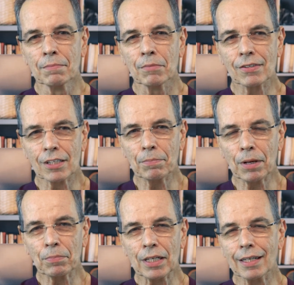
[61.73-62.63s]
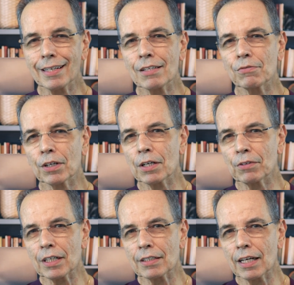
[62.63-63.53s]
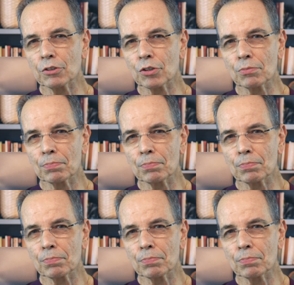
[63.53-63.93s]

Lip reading: But sleep apnea is very, very dangerous,